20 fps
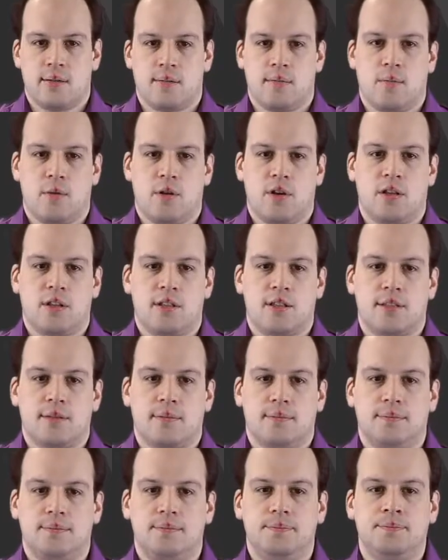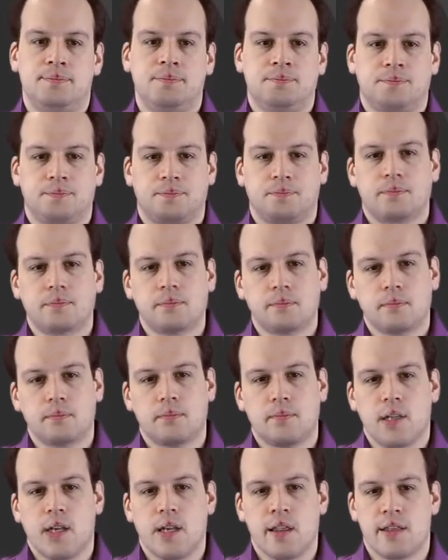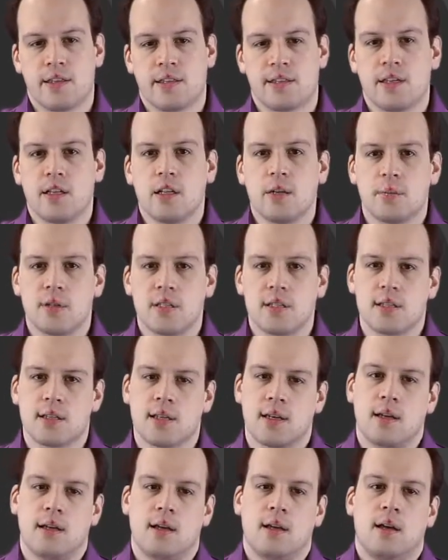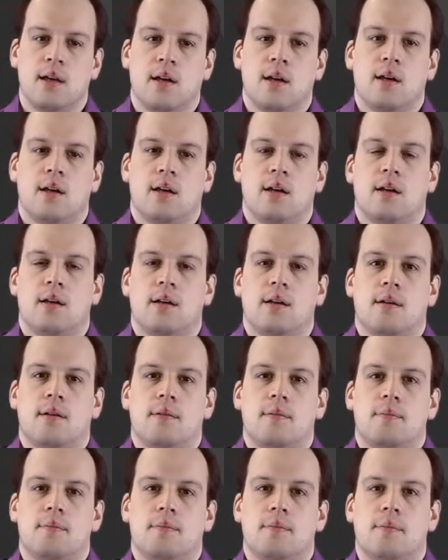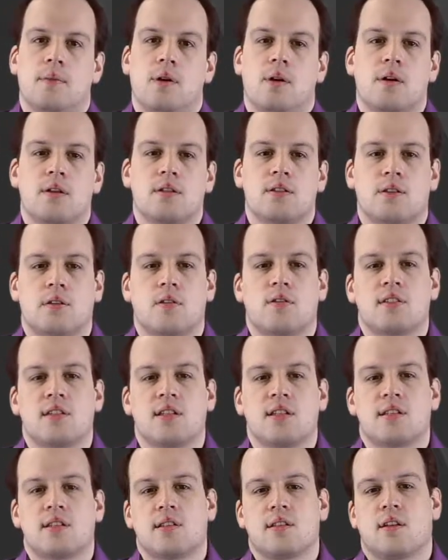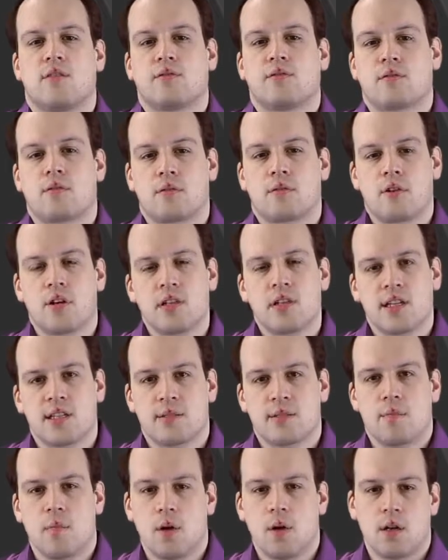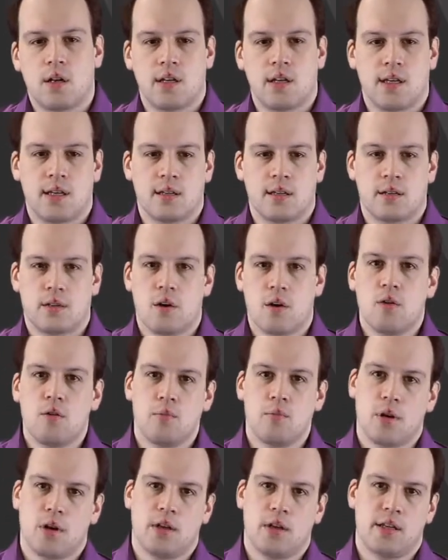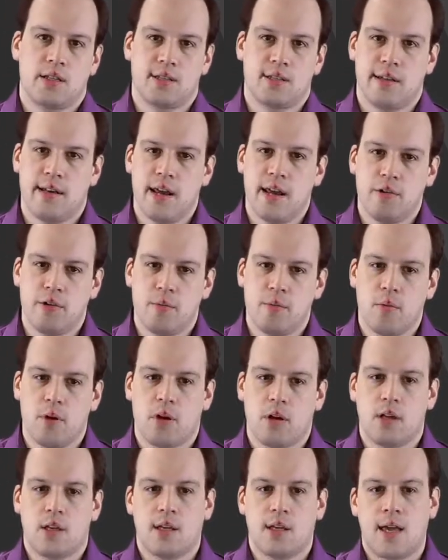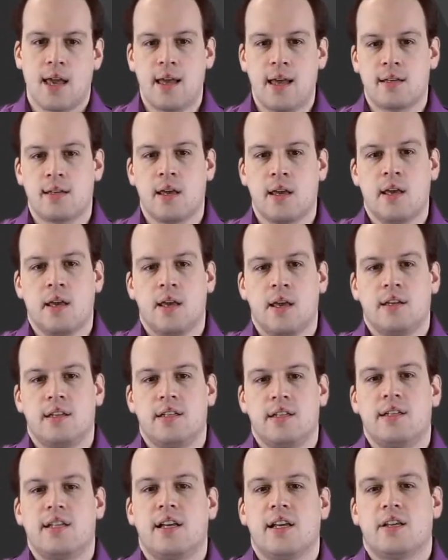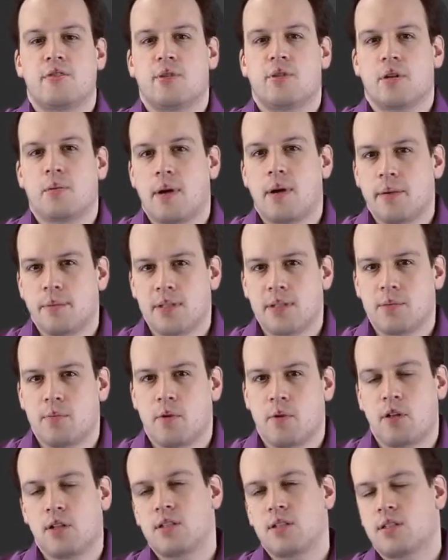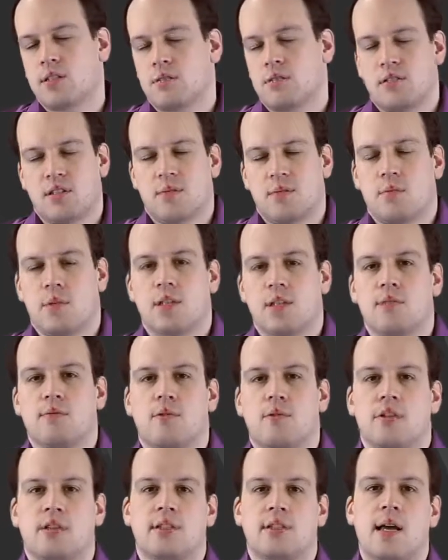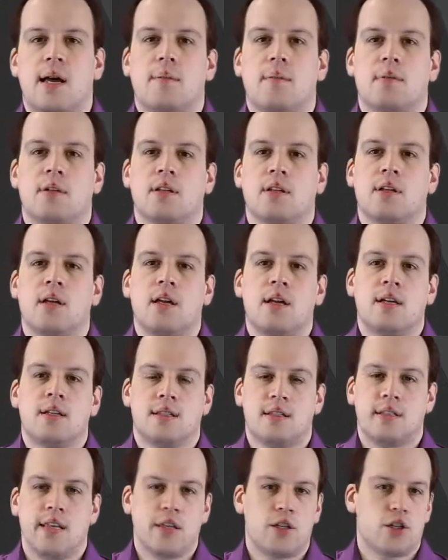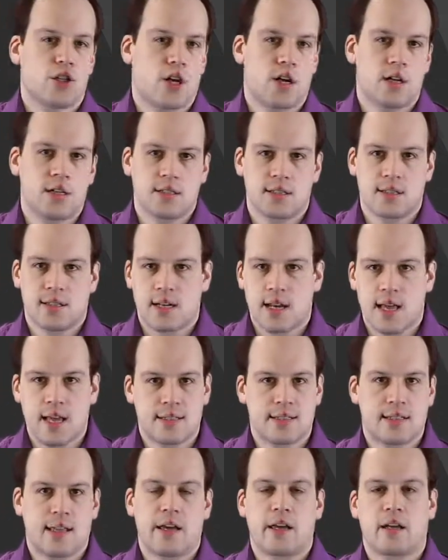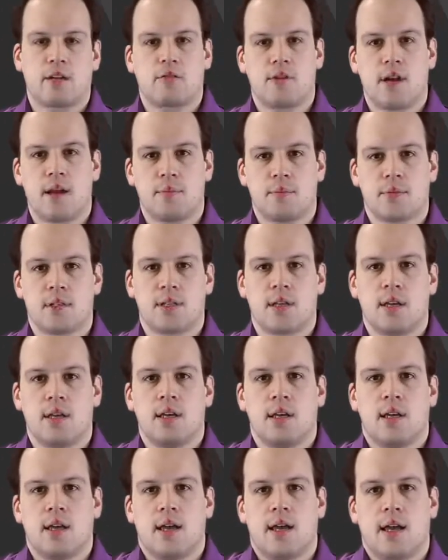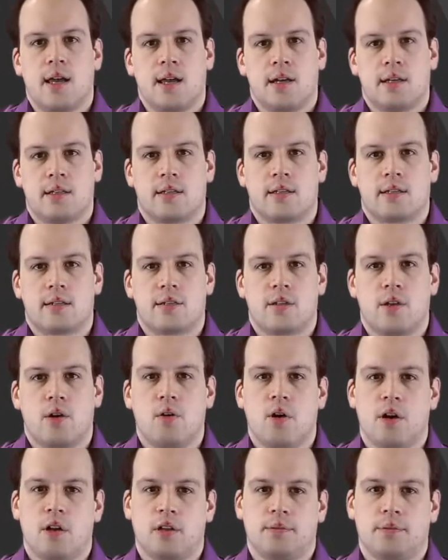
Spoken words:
models. The syllabus also consists of context modeling, goal modeling, scenario modeling, and detailed requirements models. This means, for example, state charts, class diagrams, and so on.